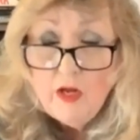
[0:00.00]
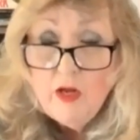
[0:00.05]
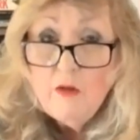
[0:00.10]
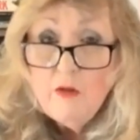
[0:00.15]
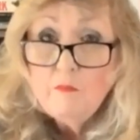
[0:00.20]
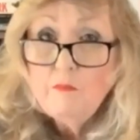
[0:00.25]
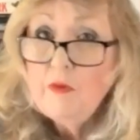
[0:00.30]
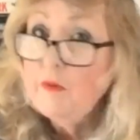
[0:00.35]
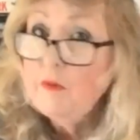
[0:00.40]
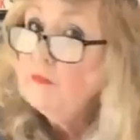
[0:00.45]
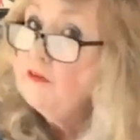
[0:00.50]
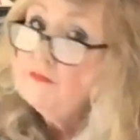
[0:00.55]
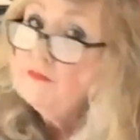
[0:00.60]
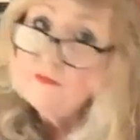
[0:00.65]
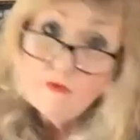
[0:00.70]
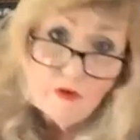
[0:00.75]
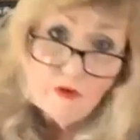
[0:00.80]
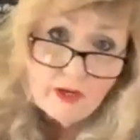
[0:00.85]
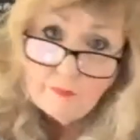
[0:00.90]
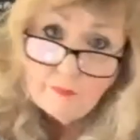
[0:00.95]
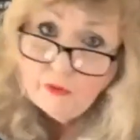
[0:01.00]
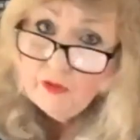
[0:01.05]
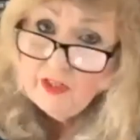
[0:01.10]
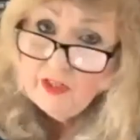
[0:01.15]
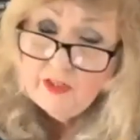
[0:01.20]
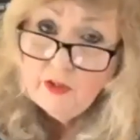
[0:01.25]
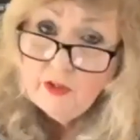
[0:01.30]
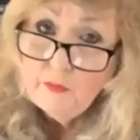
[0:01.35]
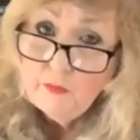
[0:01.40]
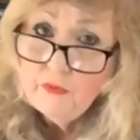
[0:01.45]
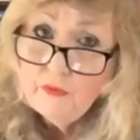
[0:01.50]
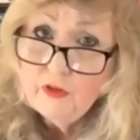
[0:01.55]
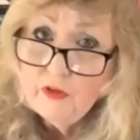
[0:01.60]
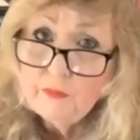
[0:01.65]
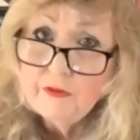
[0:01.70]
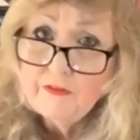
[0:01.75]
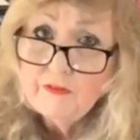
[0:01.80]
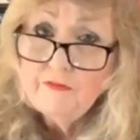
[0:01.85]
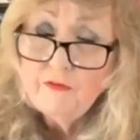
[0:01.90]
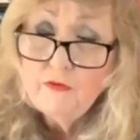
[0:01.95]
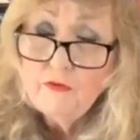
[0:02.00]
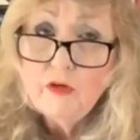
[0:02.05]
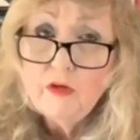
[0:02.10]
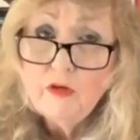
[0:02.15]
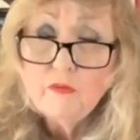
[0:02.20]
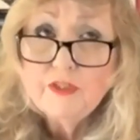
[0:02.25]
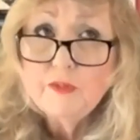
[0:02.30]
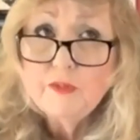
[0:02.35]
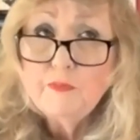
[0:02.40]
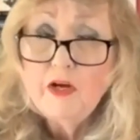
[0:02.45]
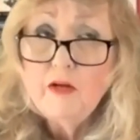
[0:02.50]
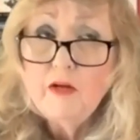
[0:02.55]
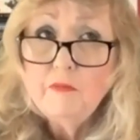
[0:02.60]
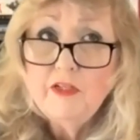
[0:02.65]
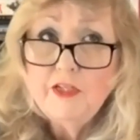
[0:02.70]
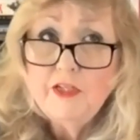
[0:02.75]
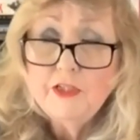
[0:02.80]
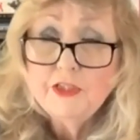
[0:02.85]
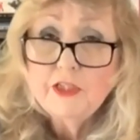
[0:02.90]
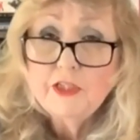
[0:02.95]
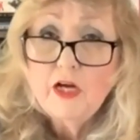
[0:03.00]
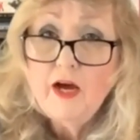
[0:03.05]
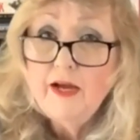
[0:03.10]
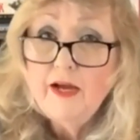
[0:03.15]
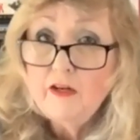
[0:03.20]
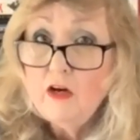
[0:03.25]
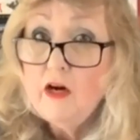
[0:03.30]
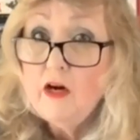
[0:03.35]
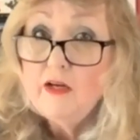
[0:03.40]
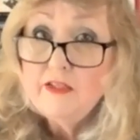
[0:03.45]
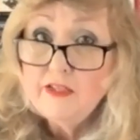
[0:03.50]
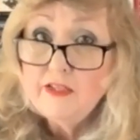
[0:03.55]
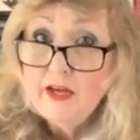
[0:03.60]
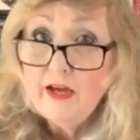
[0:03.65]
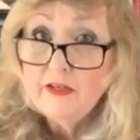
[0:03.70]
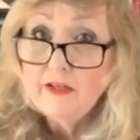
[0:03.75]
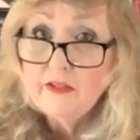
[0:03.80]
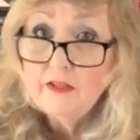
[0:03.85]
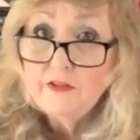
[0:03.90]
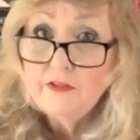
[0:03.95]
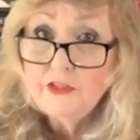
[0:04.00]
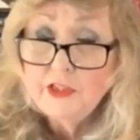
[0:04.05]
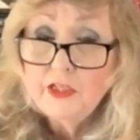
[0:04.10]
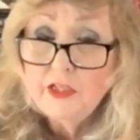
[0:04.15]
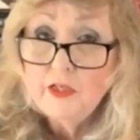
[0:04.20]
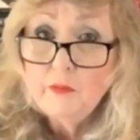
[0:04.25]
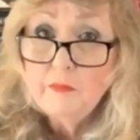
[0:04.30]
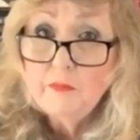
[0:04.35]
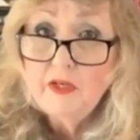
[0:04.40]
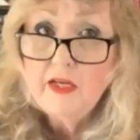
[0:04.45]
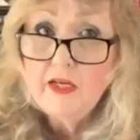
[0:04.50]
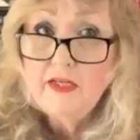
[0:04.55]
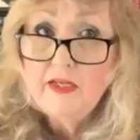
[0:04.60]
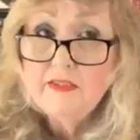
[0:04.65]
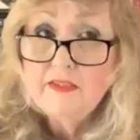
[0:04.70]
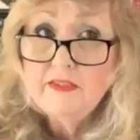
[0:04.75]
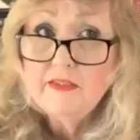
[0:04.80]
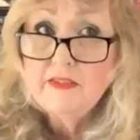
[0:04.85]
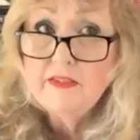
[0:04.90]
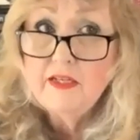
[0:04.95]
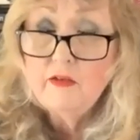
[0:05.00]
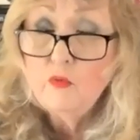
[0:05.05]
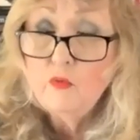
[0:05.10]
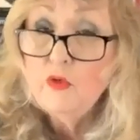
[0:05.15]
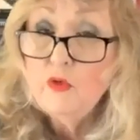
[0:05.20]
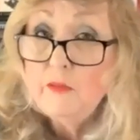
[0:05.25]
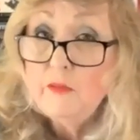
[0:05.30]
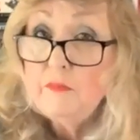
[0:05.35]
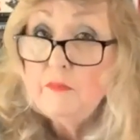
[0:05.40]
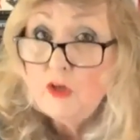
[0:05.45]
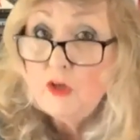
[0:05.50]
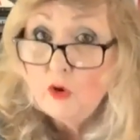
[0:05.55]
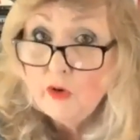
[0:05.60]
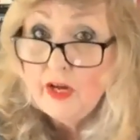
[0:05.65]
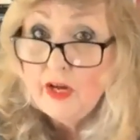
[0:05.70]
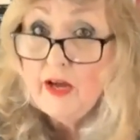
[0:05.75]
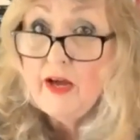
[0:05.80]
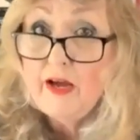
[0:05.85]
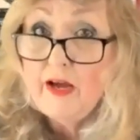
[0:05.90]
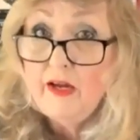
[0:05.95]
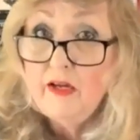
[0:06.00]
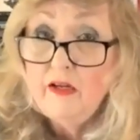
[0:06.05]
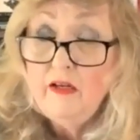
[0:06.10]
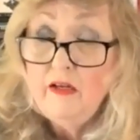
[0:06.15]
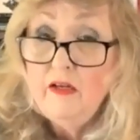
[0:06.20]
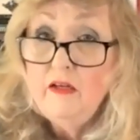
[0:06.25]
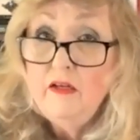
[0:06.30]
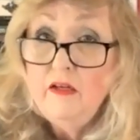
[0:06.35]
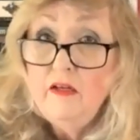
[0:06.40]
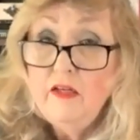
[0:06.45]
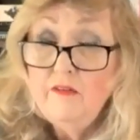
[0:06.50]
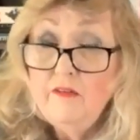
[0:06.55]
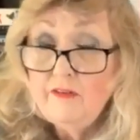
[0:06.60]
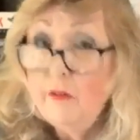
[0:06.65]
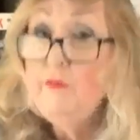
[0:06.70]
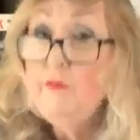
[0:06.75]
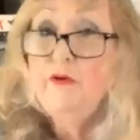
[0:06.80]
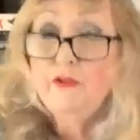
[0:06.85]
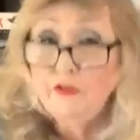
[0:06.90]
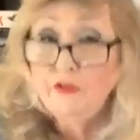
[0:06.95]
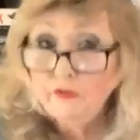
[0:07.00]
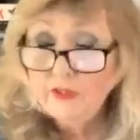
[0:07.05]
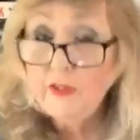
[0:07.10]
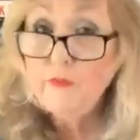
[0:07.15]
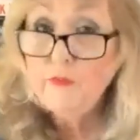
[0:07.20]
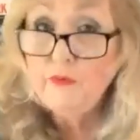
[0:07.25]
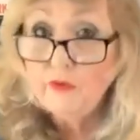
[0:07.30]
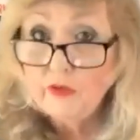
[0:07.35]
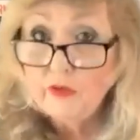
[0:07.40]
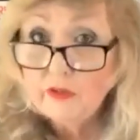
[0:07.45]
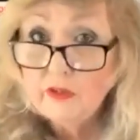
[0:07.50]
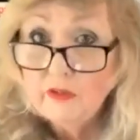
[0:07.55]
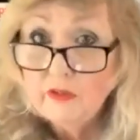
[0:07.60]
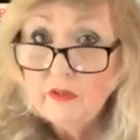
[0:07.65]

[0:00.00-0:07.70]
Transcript: But before I put it in the book, before it was published, I contacted Jim and said, would it be okay if I put you in the book?